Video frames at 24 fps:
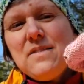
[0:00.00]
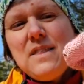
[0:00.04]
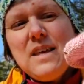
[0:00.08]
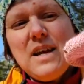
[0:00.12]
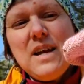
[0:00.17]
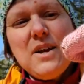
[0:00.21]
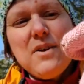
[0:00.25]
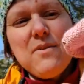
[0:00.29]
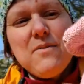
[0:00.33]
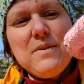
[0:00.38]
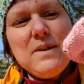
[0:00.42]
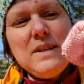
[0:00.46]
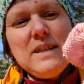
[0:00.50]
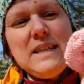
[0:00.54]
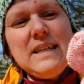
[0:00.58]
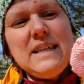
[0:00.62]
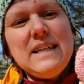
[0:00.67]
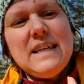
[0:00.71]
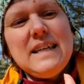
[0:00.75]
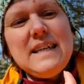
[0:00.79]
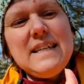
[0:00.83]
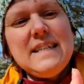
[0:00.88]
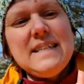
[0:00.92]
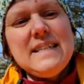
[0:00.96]
they're really
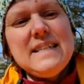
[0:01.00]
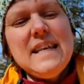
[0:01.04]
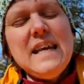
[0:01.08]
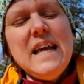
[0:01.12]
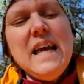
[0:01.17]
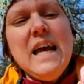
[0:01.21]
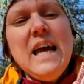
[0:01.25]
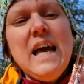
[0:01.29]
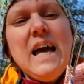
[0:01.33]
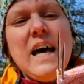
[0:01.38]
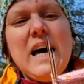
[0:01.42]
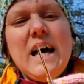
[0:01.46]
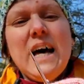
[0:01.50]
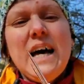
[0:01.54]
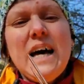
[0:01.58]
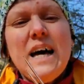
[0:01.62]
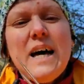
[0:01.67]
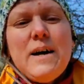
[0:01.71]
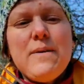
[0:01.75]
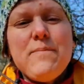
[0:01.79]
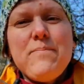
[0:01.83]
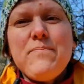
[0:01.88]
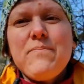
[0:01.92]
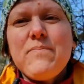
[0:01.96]
nice.
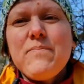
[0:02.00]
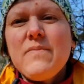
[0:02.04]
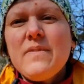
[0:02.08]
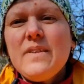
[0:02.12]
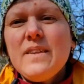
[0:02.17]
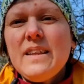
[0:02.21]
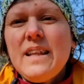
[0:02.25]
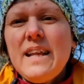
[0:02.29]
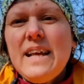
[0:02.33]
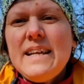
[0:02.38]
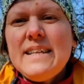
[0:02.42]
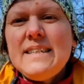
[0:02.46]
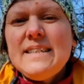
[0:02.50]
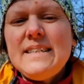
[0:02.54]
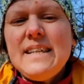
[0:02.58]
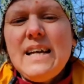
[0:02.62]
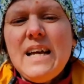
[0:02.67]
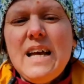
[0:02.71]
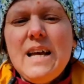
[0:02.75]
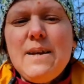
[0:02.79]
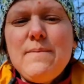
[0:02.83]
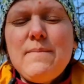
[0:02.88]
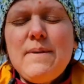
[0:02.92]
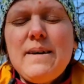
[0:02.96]
Last
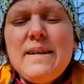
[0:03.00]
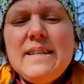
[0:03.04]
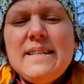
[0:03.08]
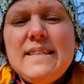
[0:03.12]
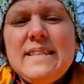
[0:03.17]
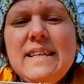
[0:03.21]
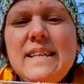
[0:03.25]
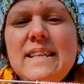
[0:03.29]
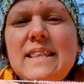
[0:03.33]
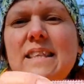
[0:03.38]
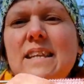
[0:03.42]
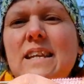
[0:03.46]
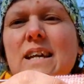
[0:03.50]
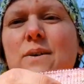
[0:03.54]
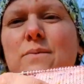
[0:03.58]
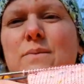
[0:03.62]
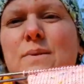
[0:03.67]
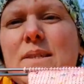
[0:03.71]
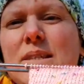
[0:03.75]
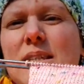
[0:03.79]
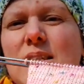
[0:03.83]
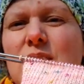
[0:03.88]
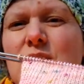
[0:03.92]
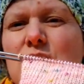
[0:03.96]
time I said that I
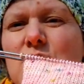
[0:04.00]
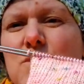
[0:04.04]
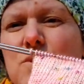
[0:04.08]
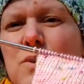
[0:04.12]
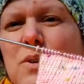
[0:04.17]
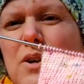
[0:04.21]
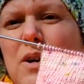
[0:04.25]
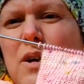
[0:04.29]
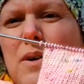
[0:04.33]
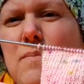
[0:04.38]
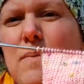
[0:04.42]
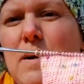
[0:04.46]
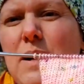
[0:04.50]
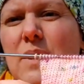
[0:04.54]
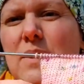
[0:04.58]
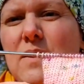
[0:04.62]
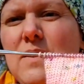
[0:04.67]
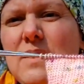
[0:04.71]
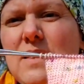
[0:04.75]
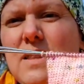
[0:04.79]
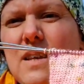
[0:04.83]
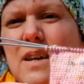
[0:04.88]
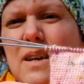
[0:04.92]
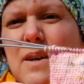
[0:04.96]
wasn't sure about
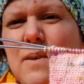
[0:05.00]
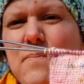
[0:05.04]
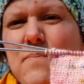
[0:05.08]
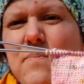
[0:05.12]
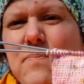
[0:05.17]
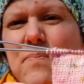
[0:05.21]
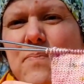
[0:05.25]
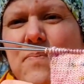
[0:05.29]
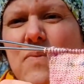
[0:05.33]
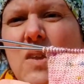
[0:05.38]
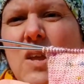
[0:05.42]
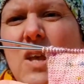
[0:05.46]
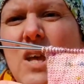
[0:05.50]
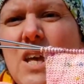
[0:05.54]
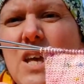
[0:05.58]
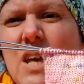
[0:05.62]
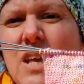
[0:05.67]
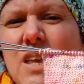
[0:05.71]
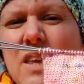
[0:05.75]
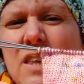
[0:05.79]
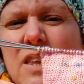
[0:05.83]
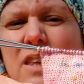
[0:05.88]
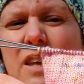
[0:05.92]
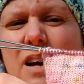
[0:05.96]
the
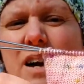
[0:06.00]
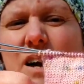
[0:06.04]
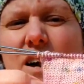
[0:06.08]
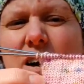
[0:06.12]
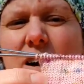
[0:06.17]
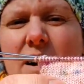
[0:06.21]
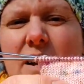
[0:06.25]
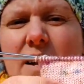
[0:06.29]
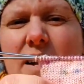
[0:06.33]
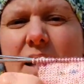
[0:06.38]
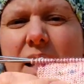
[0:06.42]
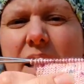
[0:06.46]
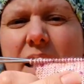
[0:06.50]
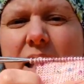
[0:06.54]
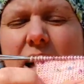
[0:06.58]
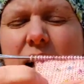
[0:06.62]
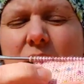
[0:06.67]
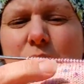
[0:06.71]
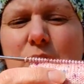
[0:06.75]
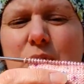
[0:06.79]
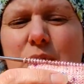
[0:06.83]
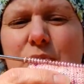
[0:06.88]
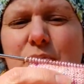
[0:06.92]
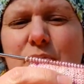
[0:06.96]
yarn,
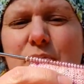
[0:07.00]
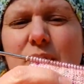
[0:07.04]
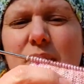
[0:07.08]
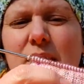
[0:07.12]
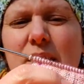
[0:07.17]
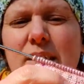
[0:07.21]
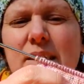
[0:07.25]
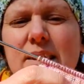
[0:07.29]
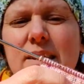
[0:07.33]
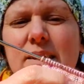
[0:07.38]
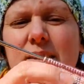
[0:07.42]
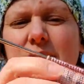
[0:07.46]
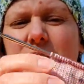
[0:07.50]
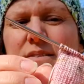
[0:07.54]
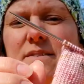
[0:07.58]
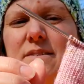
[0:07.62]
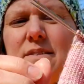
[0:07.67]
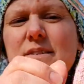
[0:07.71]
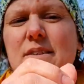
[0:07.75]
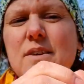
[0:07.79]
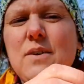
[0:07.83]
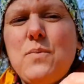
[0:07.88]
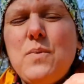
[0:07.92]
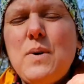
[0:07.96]
how it
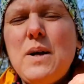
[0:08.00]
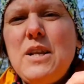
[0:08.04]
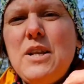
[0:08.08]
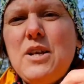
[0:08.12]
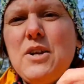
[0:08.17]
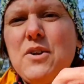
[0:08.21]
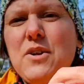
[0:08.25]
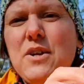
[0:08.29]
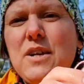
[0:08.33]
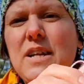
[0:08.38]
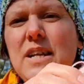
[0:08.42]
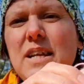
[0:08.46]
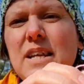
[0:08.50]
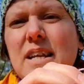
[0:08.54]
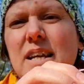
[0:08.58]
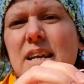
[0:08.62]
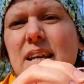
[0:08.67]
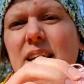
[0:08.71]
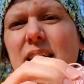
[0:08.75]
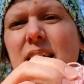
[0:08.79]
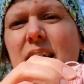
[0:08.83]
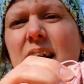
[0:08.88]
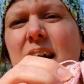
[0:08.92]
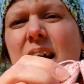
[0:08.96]
feels when you're
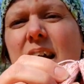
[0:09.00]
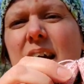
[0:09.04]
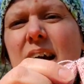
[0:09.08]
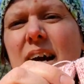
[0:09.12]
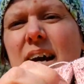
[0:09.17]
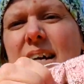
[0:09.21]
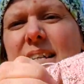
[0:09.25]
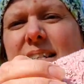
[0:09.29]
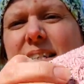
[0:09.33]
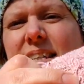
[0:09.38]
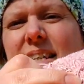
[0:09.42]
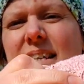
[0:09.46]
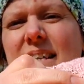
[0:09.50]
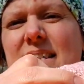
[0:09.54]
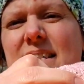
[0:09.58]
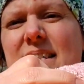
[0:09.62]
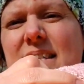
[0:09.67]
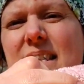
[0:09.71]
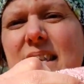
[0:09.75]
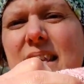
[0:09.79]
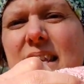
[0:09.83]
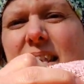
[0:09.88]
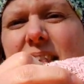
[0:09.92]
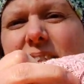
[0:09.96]
knitting. As you can
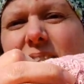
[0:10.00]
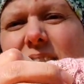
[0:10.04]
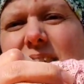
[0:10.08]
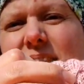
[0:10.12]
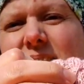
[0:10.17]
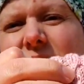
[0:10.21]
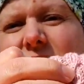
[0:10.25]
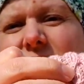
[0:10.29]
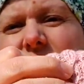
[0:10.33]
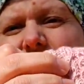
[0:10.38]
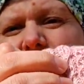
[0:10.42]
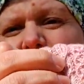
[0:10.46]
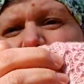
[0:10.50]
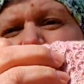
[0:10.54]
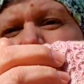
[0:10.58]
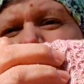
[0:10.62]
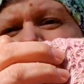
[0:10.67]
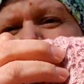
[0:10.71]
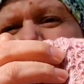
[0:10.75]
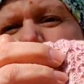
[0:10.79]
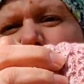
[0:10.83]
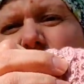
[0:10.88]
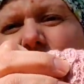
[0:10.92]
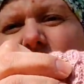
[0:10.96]
see, the stitch
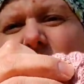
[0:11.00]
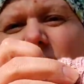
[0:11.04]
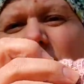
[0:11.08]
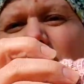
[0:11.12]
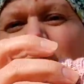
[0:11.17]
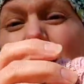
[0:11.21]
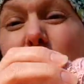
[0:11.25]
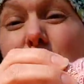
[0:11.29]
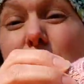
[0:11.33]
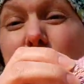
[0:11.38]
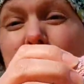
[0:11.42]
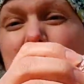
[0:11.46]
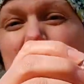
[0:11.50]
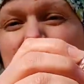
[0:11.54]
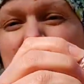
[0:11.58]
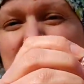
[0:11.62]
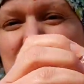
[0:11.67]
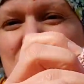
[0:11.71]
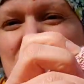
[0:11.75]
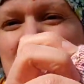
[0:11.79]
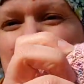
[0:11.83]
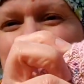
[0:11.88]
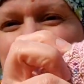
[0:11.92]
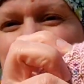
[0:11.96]

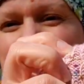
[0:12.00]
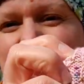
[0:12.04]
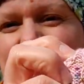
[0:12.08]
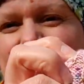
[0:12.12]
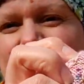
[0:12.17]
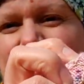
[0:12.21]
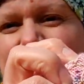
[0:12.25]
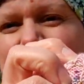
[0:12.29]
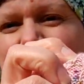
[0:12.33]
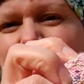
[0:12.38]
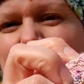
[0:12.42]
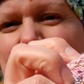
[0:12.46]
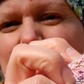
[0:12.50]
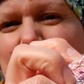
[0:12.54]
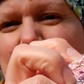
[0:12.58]
definition is